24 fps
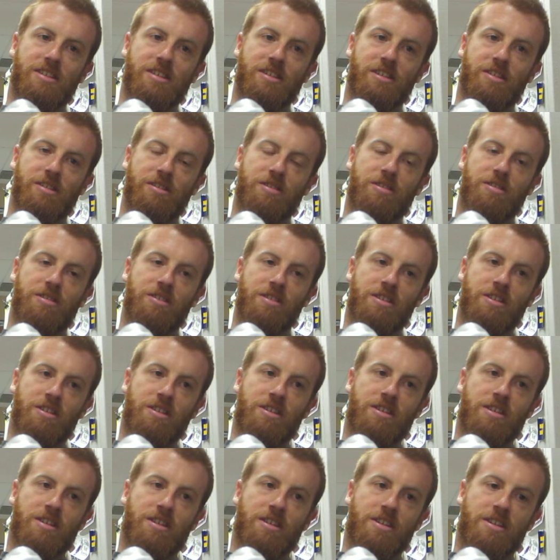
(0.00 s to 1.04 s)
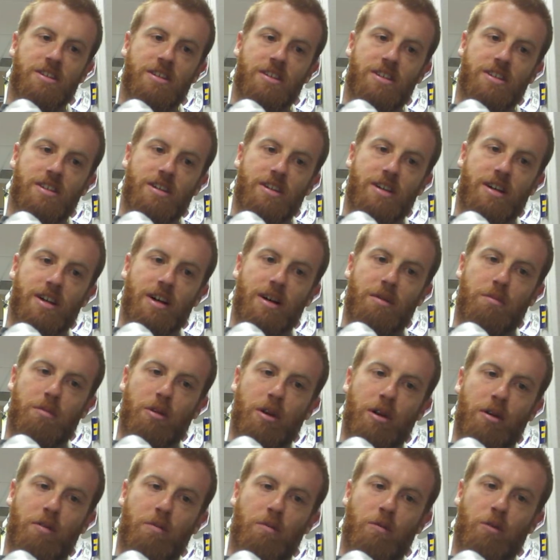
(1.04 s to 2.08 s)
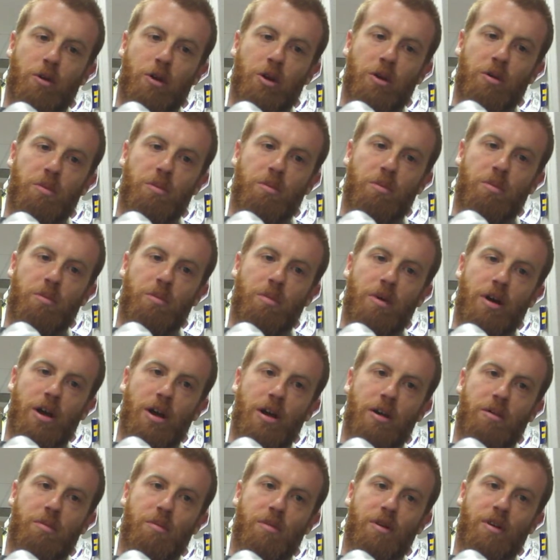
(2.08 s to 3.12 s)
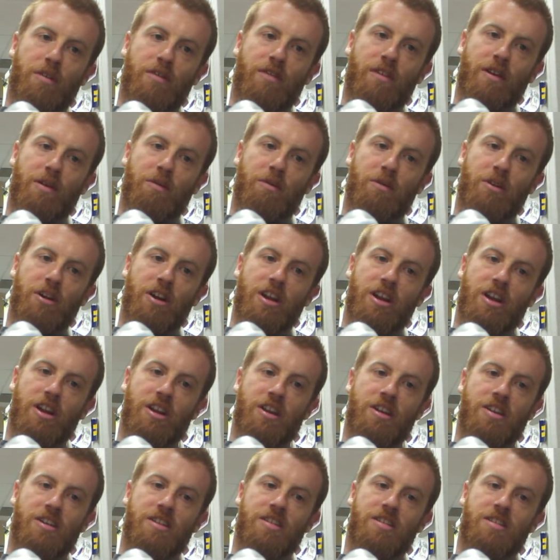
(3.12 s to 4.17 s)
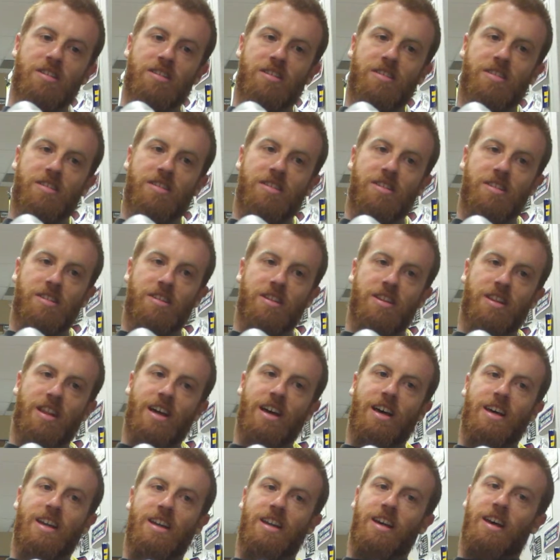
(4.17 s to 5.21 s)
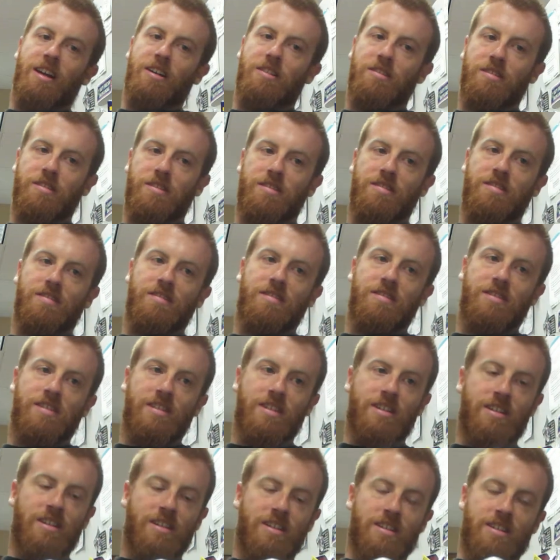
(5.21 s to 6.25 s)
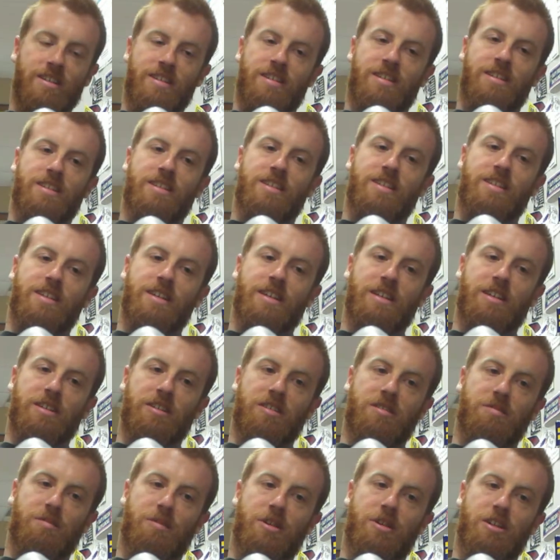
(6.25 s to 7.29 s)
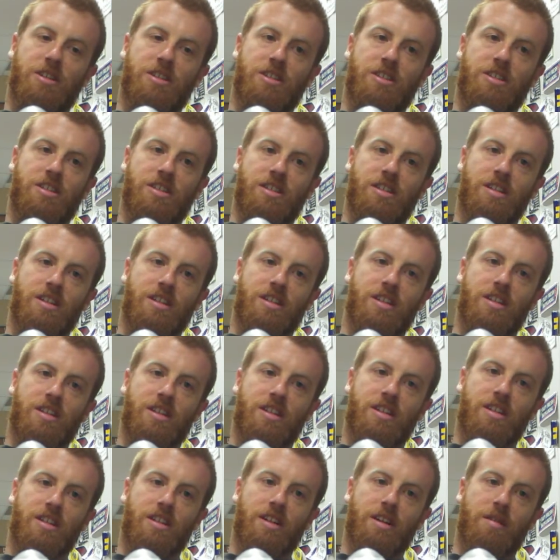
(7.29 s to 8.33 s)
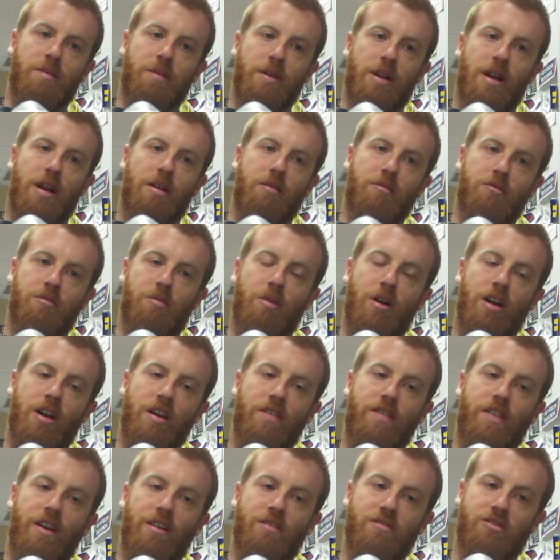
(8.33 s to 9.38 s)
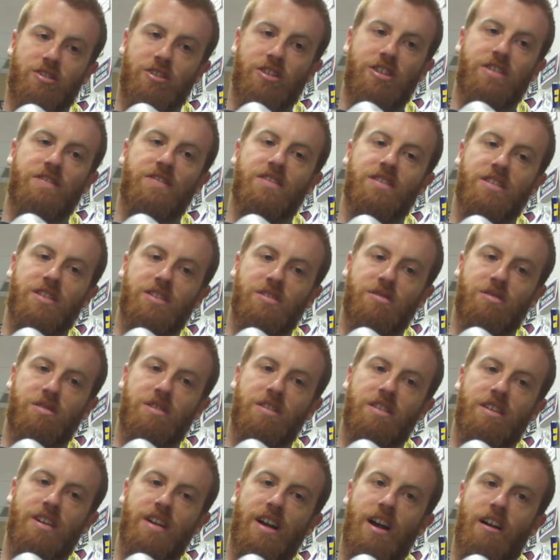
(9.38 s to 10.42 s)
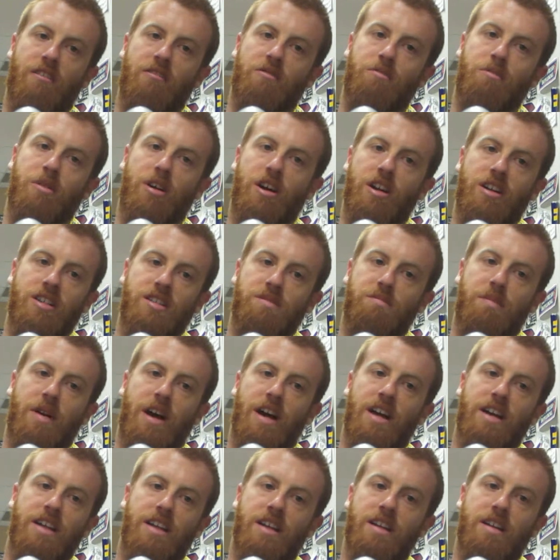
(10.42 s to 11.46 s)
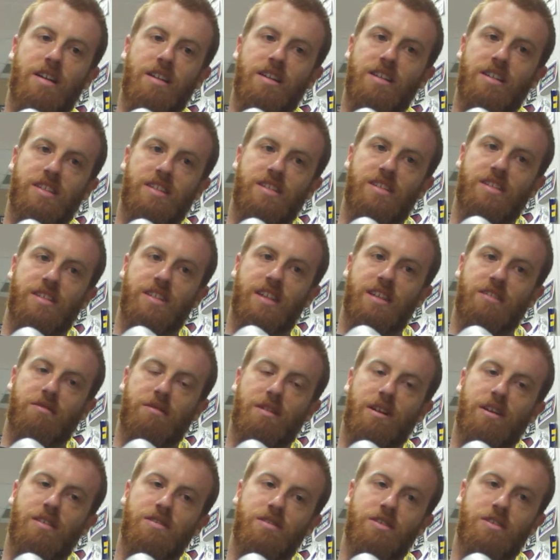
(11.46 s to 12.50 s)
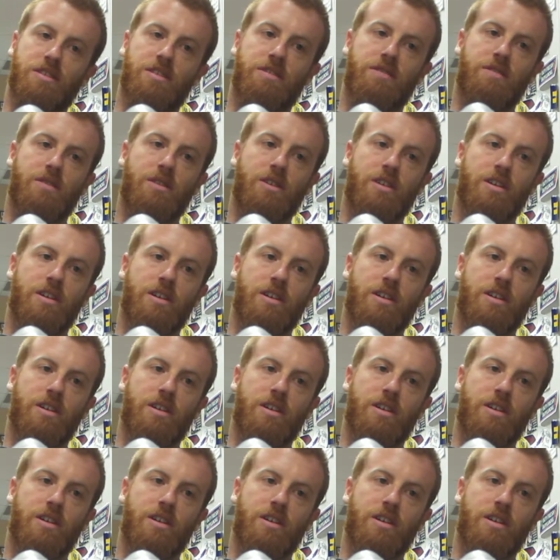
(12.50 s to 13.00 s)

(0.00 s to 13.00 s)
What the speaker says: So I probably wouldn't buy it. But if I were into that, I don't think there's much. I mean, I would if I was looking for this sort of thing, I would probably just buy it because that's what I was looking for.